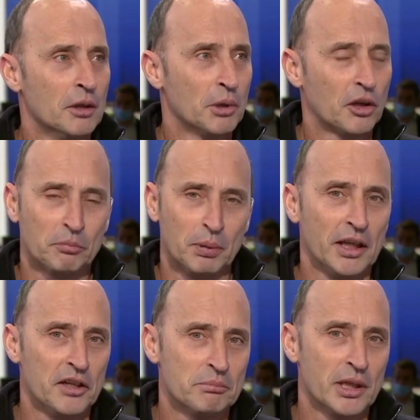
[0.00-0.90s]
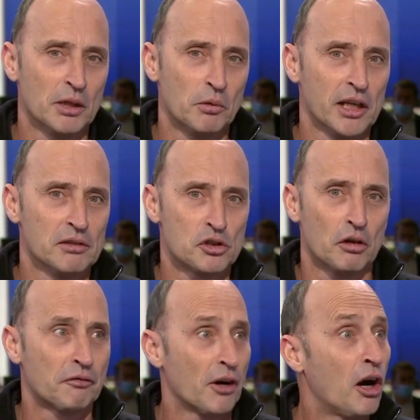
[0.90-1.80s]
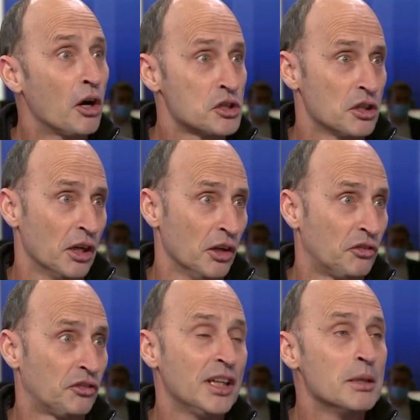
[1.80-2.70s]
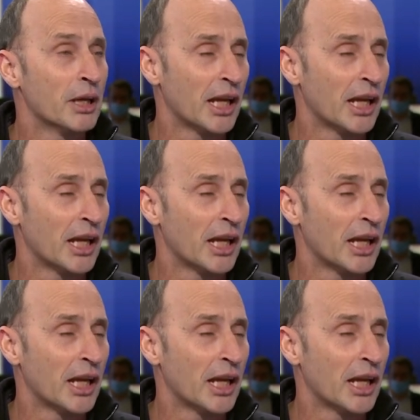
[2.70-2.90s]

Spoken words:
Because believe me, when Jofra Archer is steaming